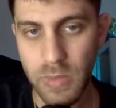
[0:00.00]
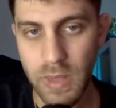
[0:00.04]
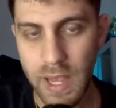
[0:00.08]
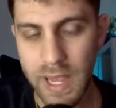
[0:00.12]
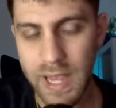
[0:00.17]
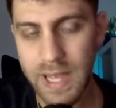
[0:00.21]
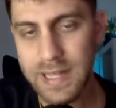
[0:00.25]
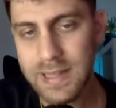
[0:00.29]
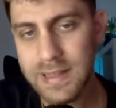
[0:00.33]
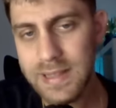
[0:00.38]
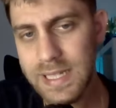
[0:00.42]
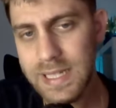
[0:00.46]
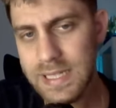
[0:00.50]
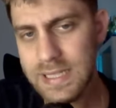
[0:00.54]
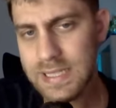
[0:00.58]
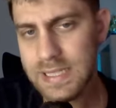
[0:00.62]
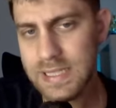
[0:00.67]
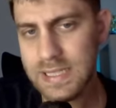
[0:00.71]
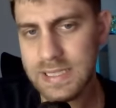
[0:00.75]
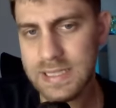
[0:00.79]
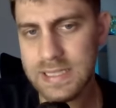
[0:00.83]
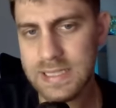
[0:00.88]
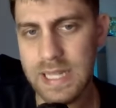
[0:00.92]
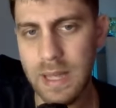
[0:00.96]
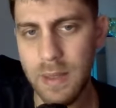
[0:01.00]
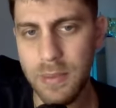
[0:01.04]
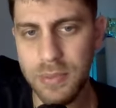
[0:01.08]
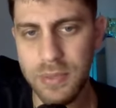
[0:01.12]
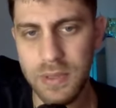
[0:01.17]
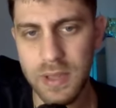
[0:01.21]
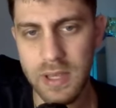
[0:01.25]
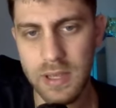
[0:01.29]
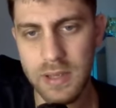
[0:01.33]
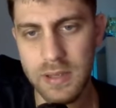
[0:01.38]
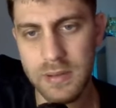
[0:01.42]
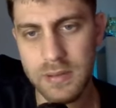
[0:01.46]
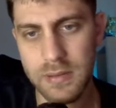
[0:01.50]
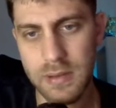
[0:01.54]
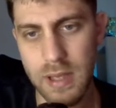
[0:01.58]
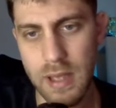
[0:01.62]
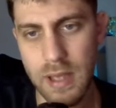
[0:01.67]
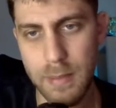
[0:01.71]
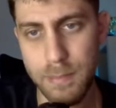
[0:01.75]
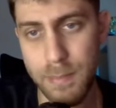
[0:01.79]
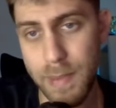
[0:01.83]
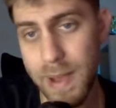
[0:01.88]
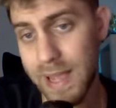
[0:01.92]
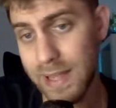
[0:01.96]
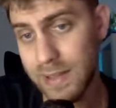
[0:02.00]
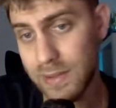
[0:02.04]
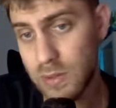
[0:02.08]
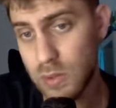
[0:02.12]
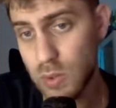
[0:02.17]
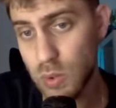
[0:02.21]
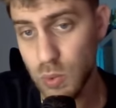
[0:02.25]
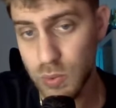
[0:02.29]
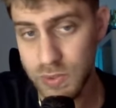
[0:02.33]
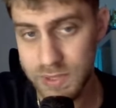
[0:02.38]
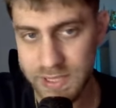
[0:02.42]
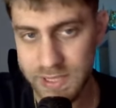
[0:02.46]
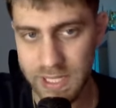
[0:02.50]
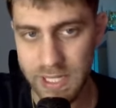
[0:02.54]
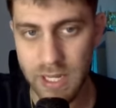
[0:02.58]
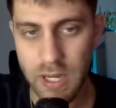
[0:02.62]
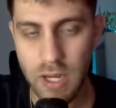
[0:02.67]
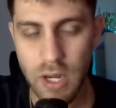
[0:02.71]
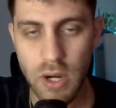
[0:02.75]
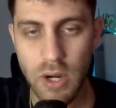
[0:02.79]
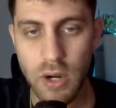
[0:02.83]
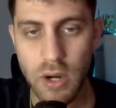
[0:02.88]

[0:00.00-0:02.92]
And this is something uh, bad to see.